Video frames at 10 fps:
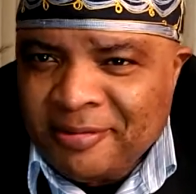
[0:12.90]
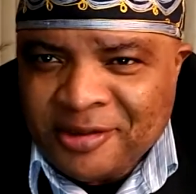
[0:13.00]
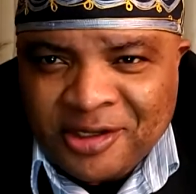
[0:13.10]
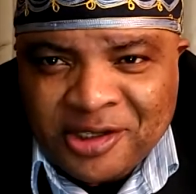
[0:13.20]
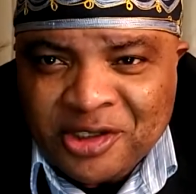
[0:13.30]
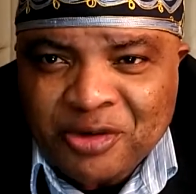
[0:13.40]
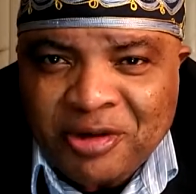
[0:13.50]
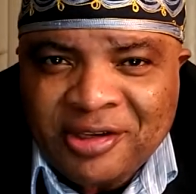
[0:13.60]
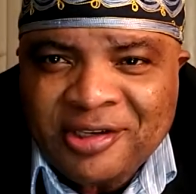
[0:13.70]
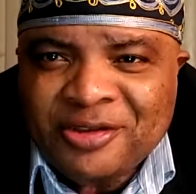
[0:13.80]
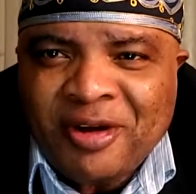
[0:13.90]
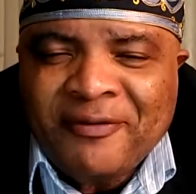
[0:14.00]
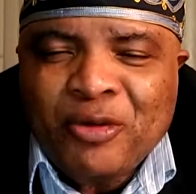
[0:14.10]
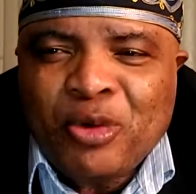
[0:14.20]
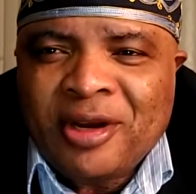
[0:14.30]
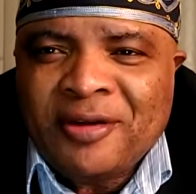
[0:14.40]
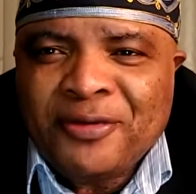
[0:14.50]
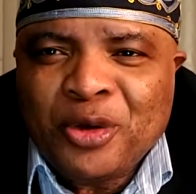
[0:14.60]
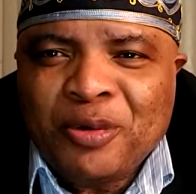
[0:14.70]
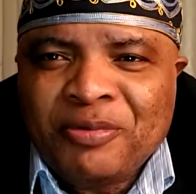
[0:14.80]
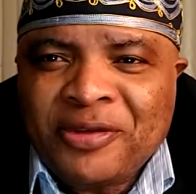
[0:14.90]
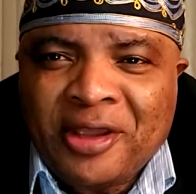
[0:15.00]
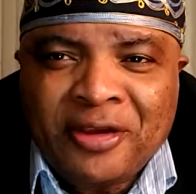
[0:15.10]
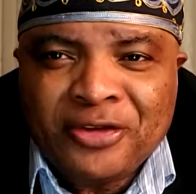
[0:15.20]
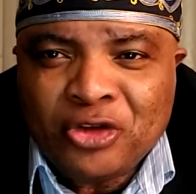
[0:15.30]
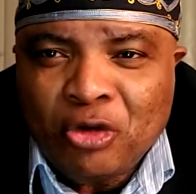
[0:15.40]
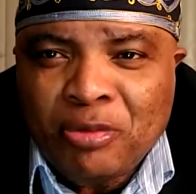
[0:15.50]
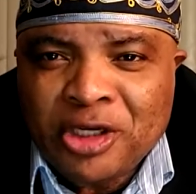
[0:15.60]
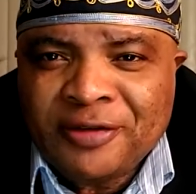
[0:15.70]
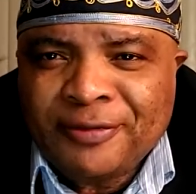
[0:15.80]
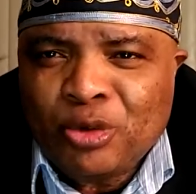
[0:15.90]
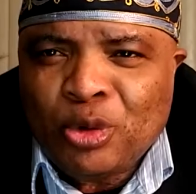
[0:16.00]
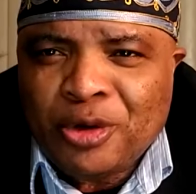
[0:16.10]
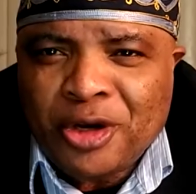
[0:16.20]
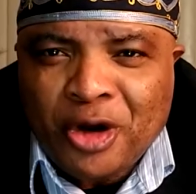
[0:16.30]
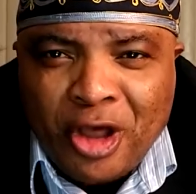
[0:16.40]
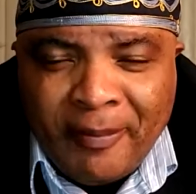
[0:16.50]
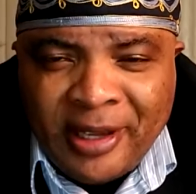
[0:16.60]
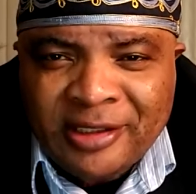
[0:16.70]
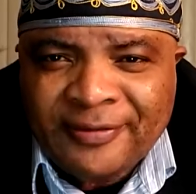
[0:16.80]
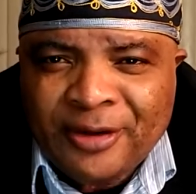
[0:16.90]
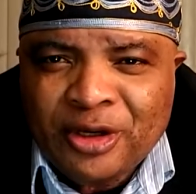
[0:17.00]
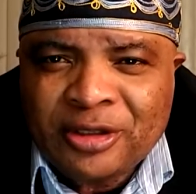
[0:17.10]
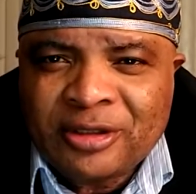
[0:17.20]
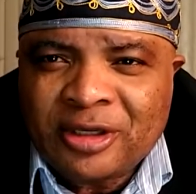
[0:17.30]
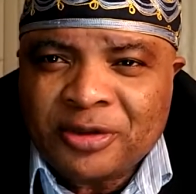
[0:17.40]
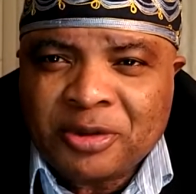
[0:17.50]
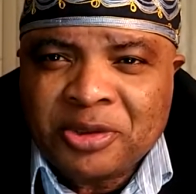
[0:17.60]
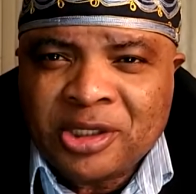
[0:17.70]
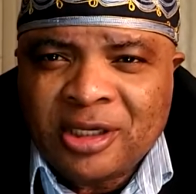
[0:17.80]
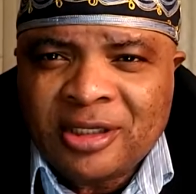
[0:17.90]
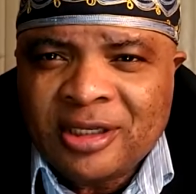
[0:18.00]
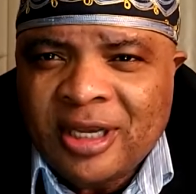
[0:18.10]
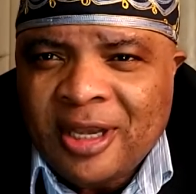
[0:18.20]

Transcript: Season's greetings to every one of you. Thank you so much for your comments, for your subscription.